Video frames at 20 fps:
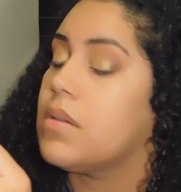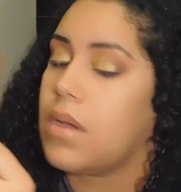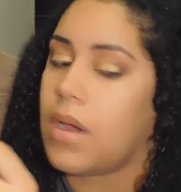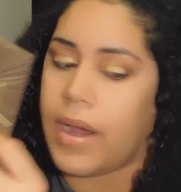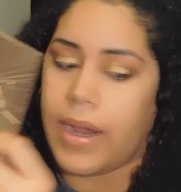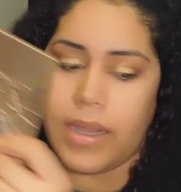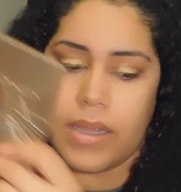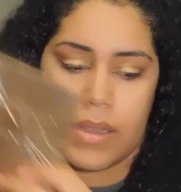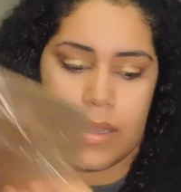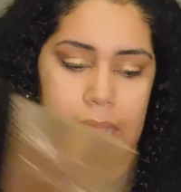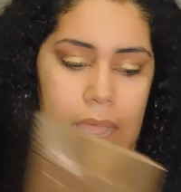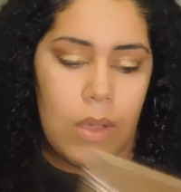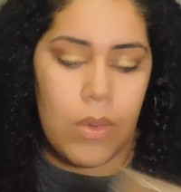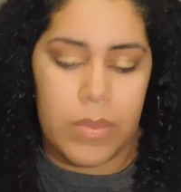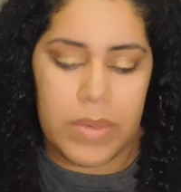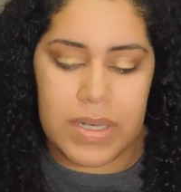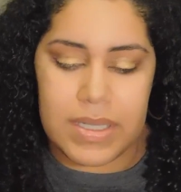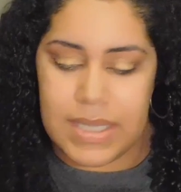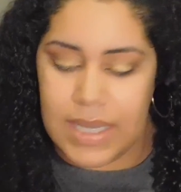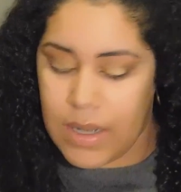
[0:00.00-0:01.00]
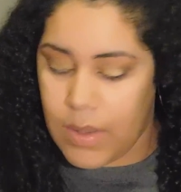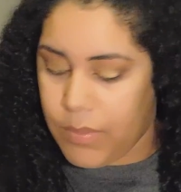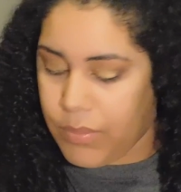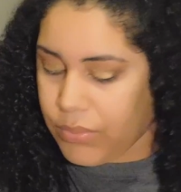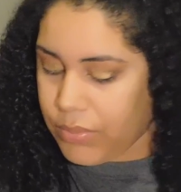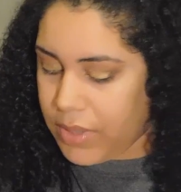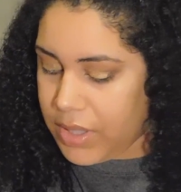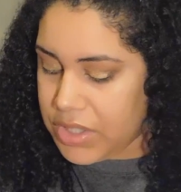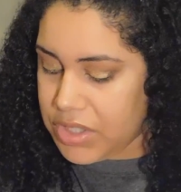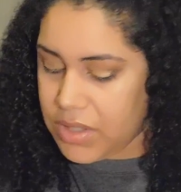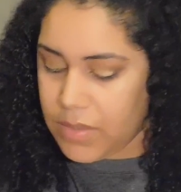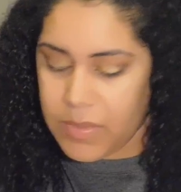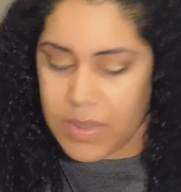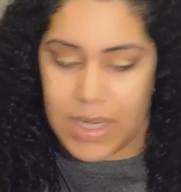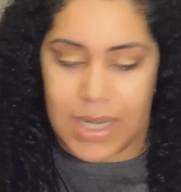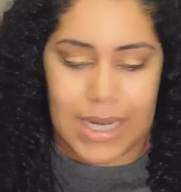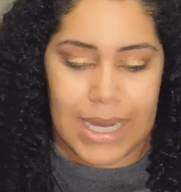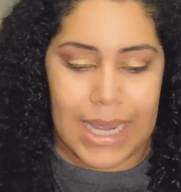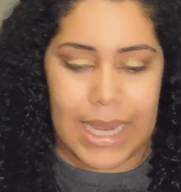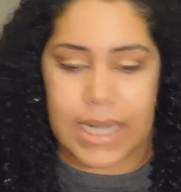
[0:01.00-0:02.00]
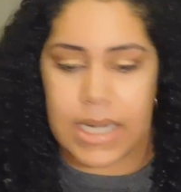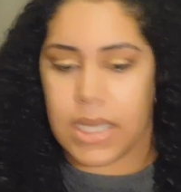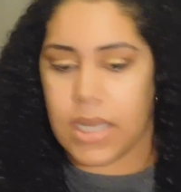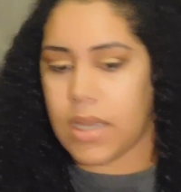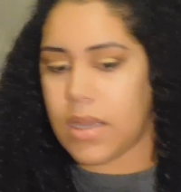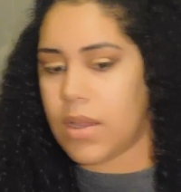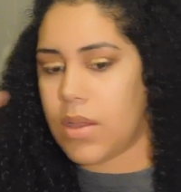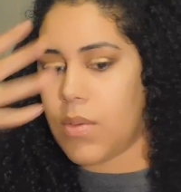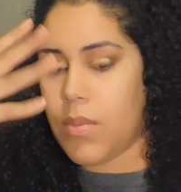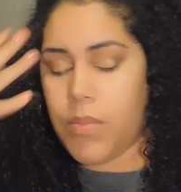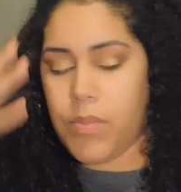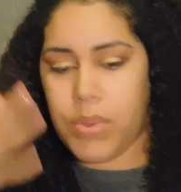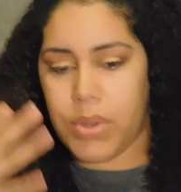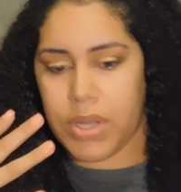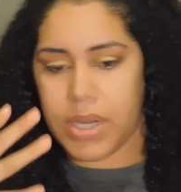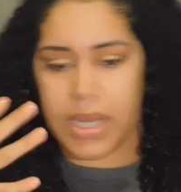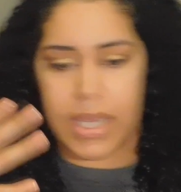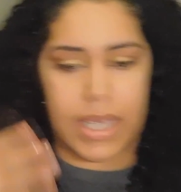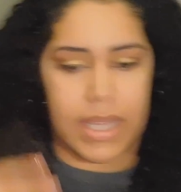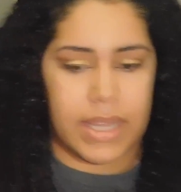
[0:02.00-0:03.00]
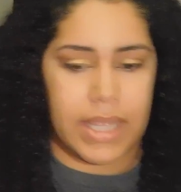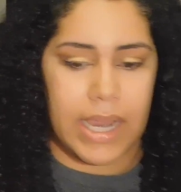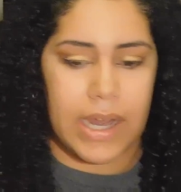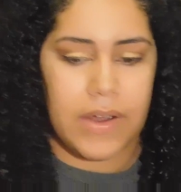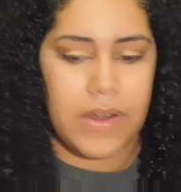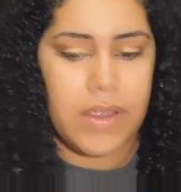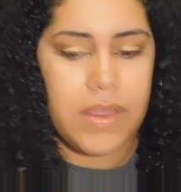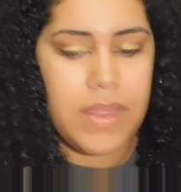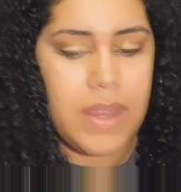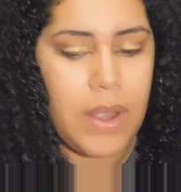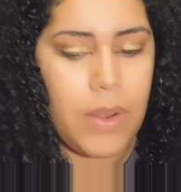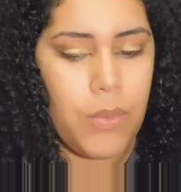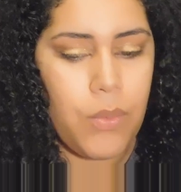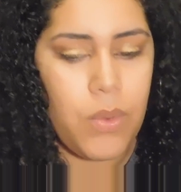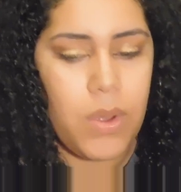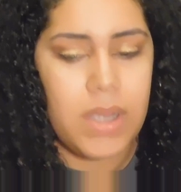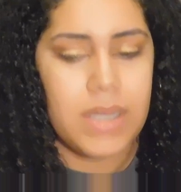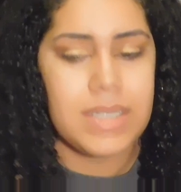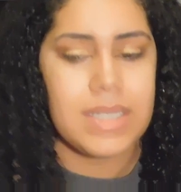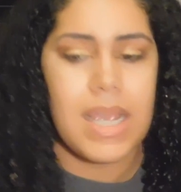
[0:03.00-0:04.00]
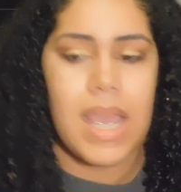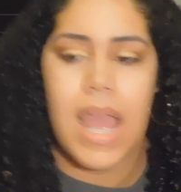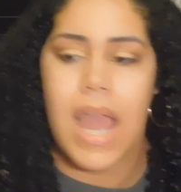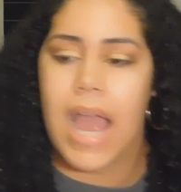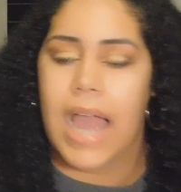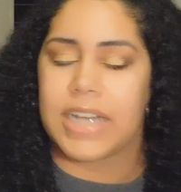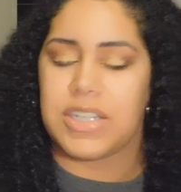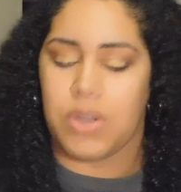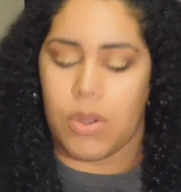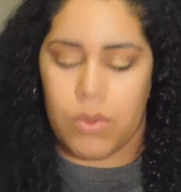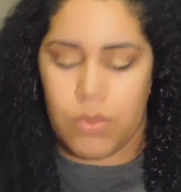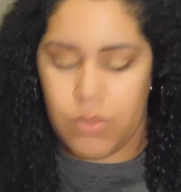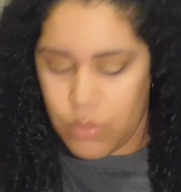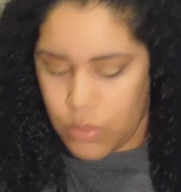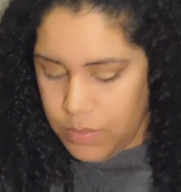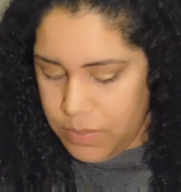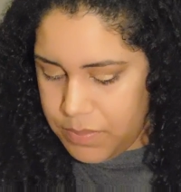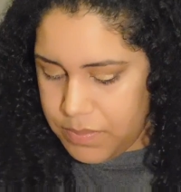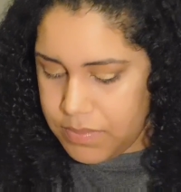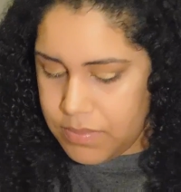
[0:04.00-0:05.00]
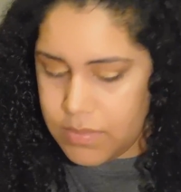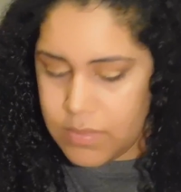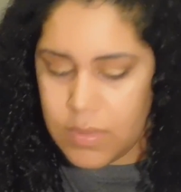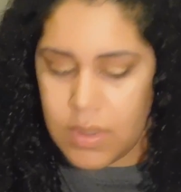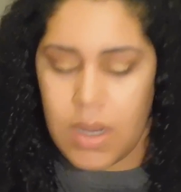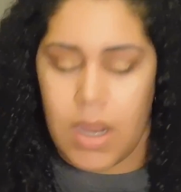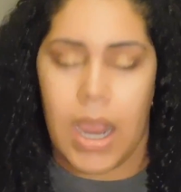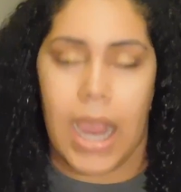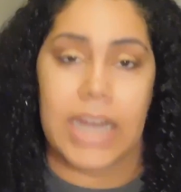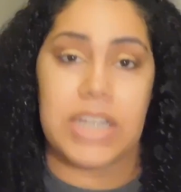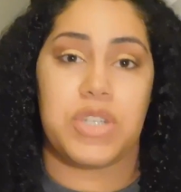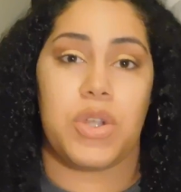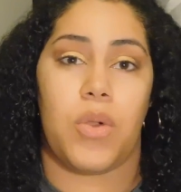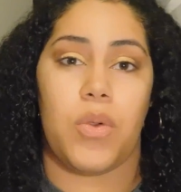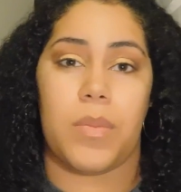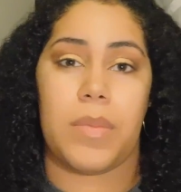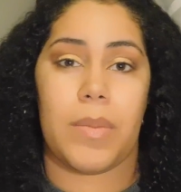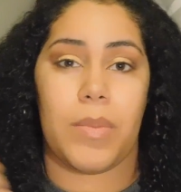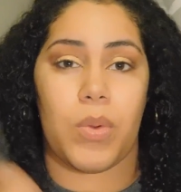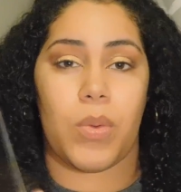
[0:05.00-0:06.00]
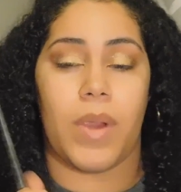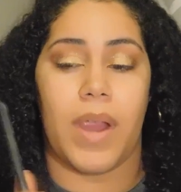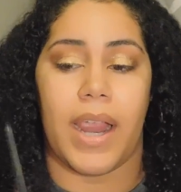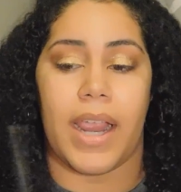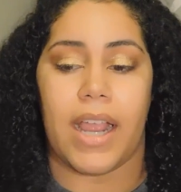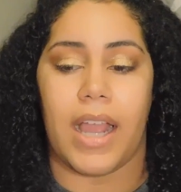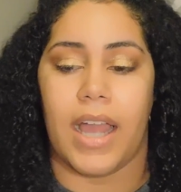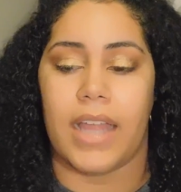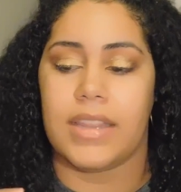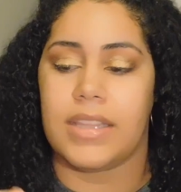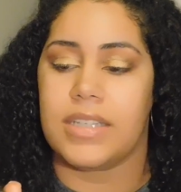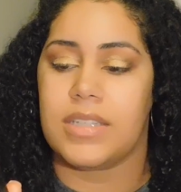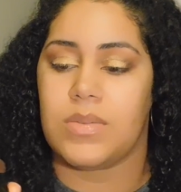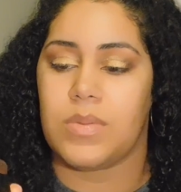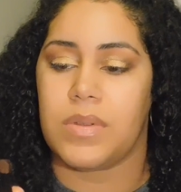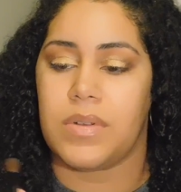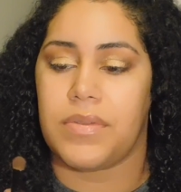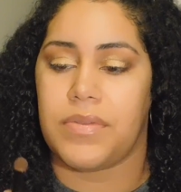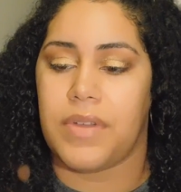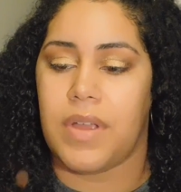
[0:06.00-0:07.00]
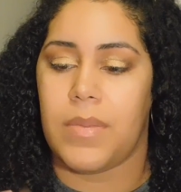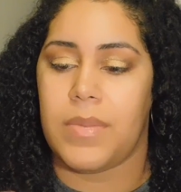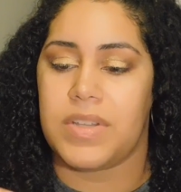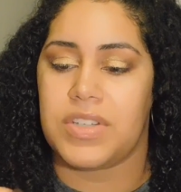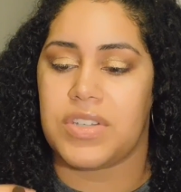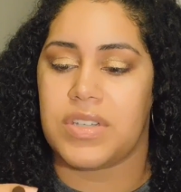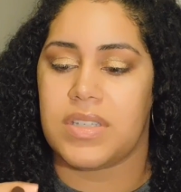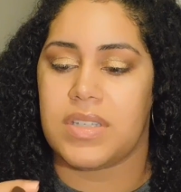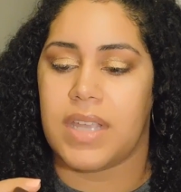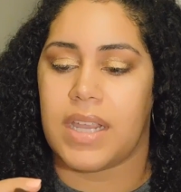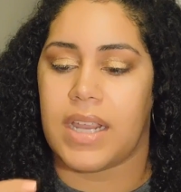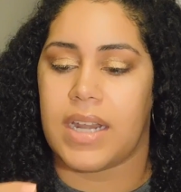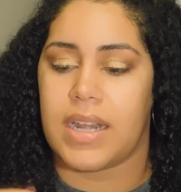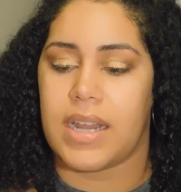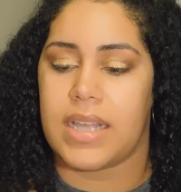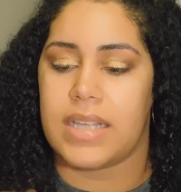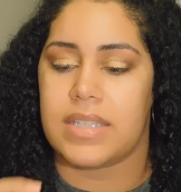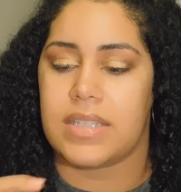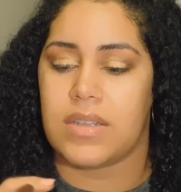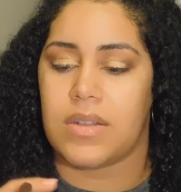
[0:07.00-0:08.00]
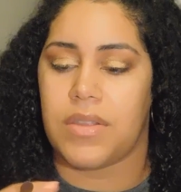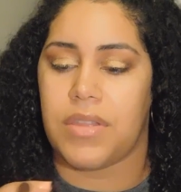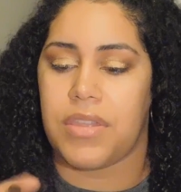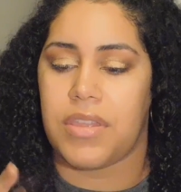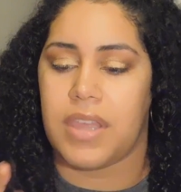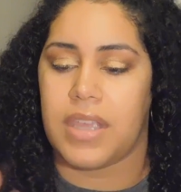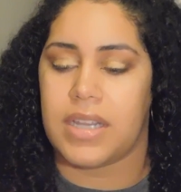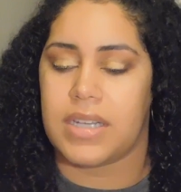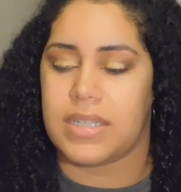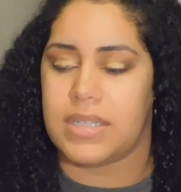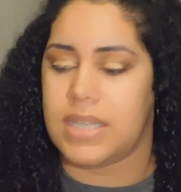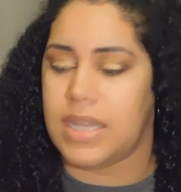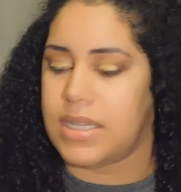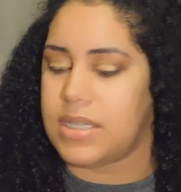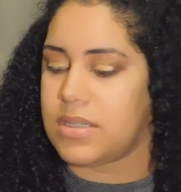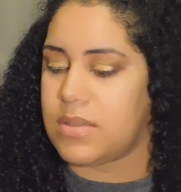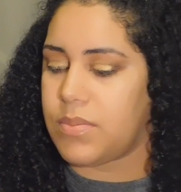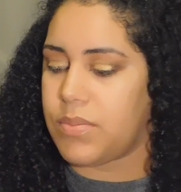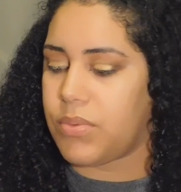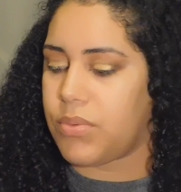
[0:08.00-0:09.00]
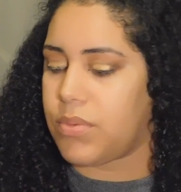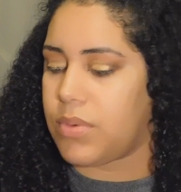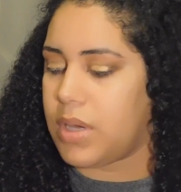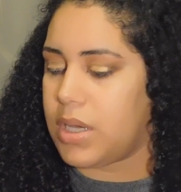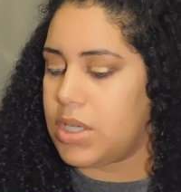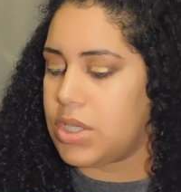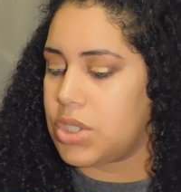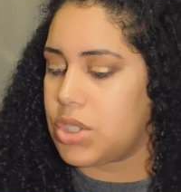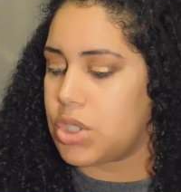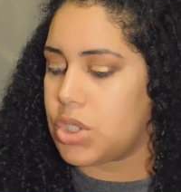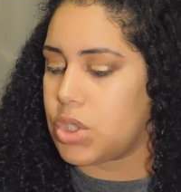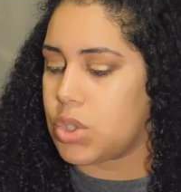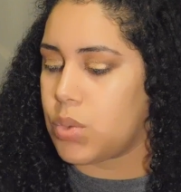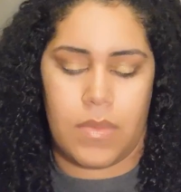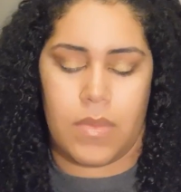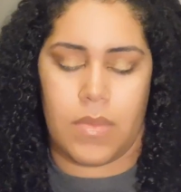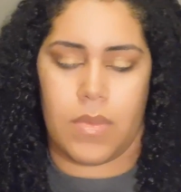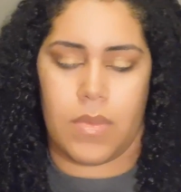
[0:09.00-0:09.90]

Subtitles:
Alright, now I'm going to take a brush. I'm going to kind of put it in the area that I want. I don't remember where I got this one from. It's just like a nice little thick, dense brush.